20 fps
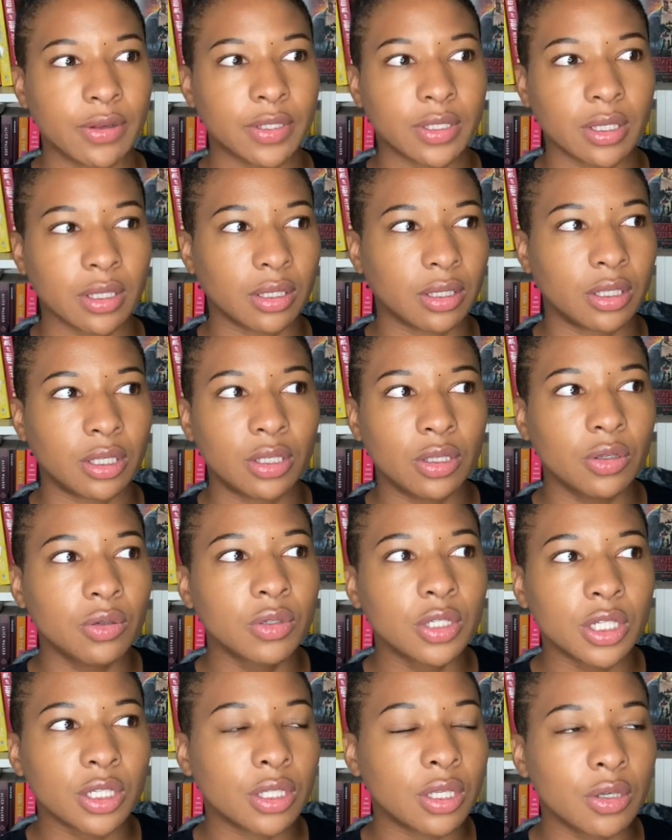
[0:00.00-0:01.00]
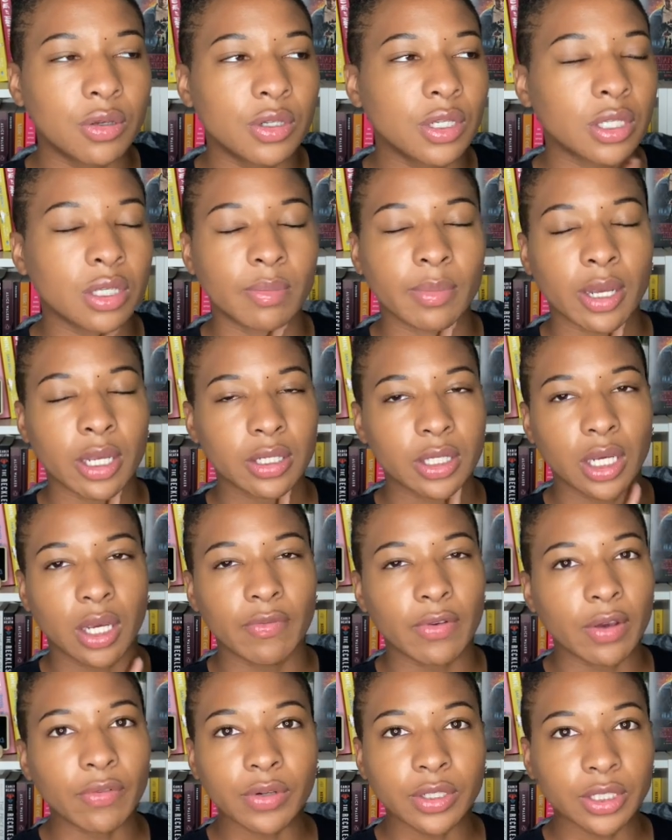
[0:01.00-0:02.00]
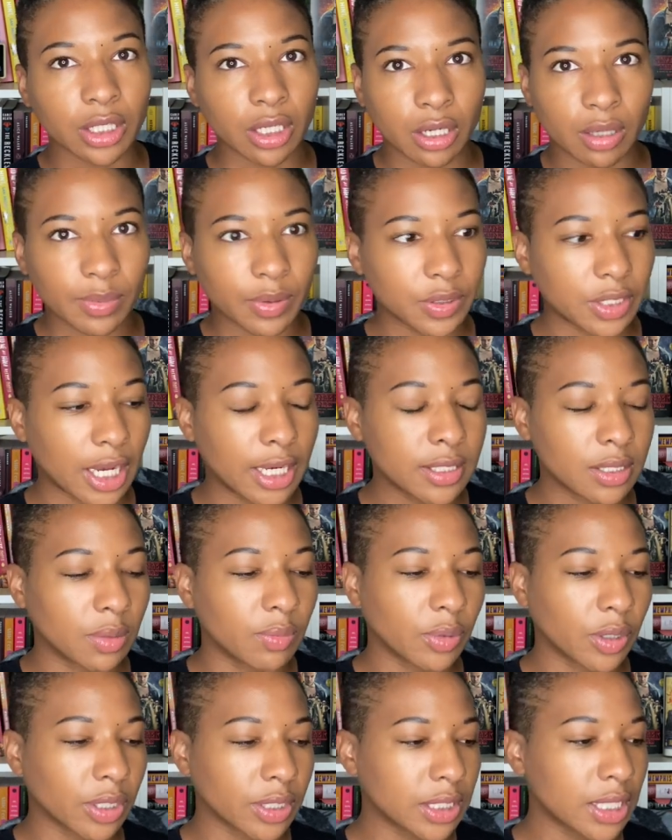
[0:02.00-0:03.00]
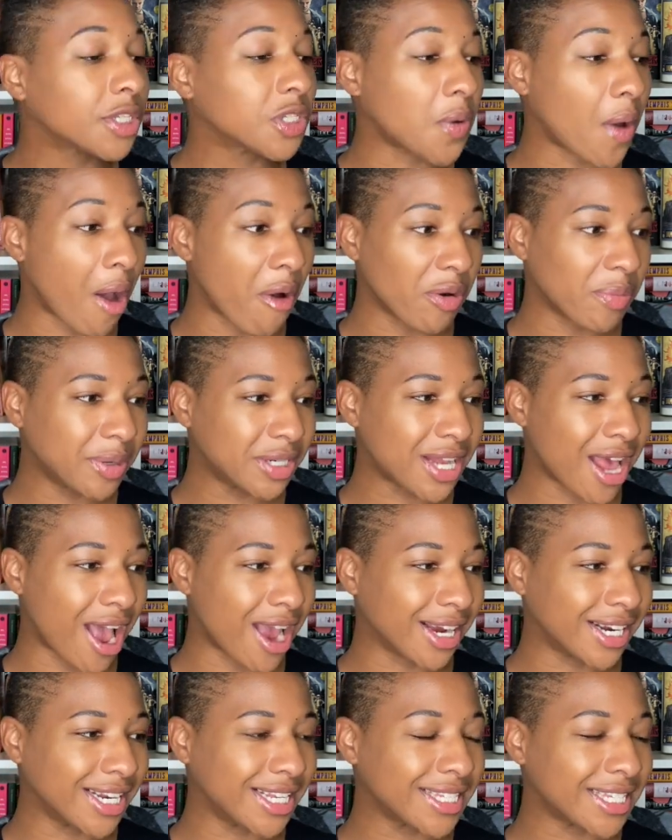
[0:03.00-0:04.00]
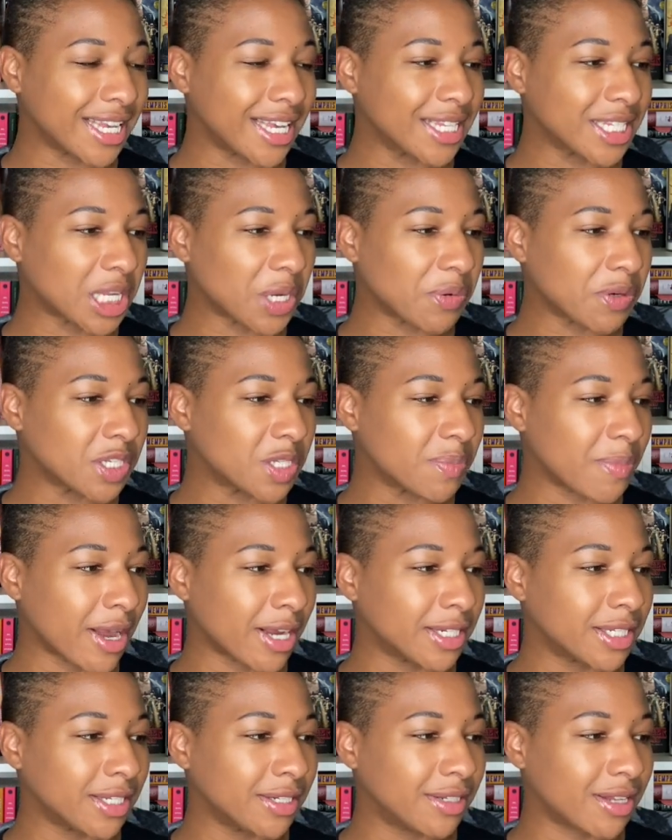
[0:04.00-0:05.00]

It's the hugest unboxing I've ever done on bowtiesandbooks. So our protagonist is a respected